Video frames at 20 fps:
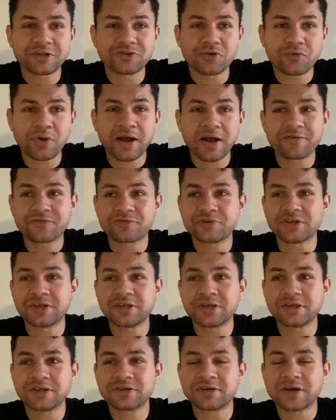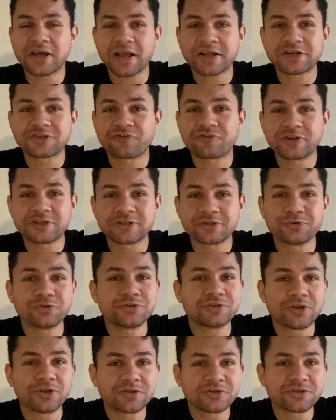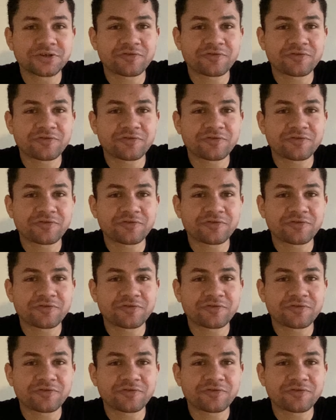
you don't have the extra resolution on the